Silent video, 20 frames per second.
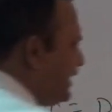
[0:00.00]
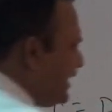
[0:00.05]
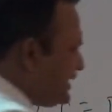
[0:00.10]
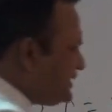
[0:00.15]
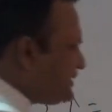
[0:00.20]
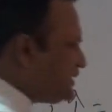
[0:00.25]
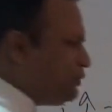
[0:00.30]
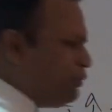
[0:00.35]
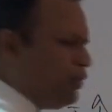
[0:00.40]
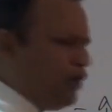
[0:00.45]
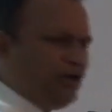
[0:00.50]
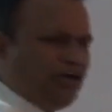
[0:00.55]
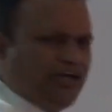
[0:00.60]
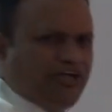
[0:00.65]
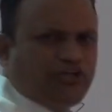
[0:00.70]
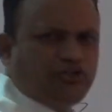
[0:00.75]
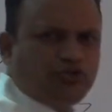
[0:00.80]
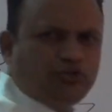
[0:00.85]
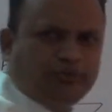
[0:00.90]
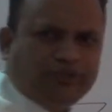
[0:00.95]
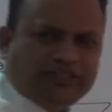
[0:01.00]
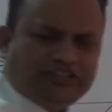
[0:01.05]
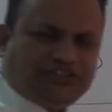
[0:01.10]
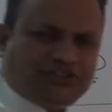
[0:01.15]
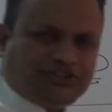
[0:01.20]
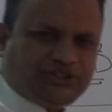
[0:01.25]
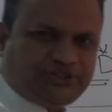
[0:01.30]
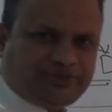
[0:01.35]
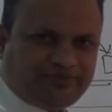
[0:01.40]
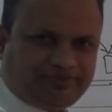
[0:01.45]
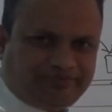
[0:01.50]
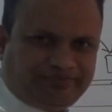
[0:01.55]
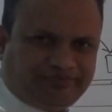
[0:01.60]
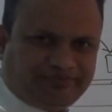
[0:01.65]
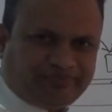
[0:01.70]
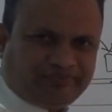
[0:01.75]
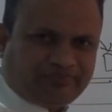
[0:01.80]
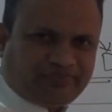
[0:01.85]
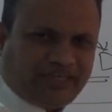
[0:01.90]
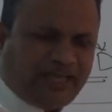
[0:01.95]
X commodity too much,
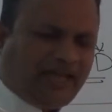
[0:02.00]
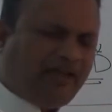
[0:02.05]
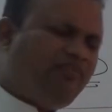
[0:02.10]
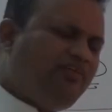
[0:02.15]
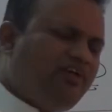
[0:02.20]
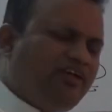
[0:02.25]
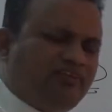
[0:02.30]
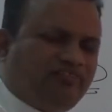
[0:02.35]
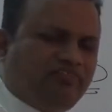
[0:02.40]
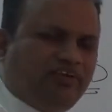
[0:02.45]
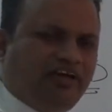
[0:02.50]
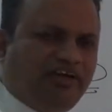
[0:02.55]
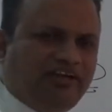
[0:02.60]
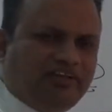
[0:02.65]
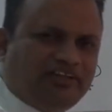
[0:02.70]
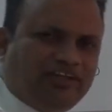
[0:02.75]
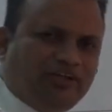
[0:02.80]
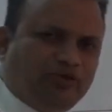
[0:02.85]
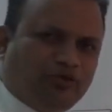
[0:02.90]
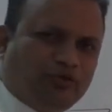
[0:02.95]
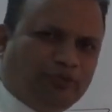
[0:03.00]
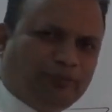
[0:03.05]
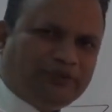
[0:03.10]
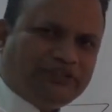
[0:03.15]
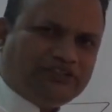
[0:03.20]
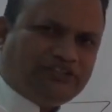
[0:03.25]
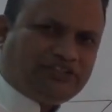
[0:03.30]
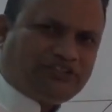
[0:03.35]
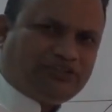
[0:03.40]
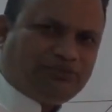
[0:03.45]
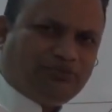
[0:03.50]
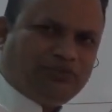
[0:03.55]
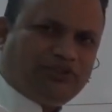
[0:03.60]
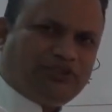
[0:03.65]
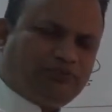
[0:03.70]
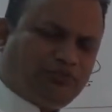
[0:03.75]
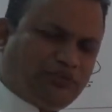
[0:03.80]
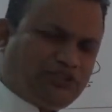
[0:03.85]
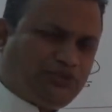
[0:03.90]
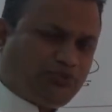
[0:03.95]
I will definitely think to purchase
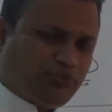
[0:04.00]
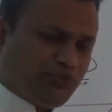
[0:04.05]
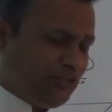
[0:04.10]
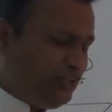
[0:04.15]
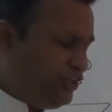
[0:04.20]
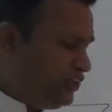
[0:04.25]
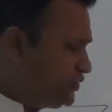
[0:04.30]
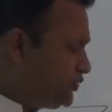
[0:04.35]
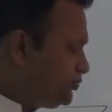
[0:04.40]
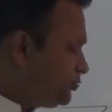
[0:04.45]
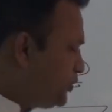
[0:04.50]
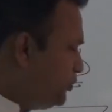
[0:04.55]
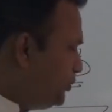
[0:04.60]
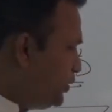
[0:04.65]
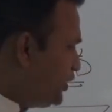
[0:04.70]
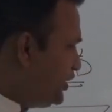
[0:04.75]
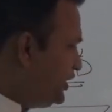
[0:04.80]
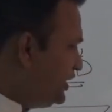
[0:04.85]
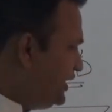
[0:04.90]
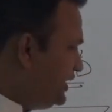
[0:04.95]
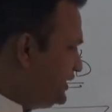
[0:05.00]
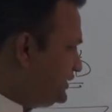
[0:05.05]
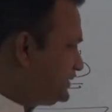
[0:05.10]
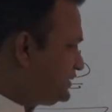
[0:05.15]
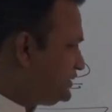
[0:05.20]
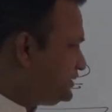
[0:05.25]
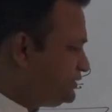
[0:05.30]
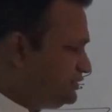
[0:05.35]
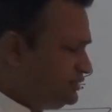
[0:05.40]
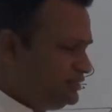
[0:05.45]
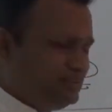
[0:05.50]
much more units of commodity X.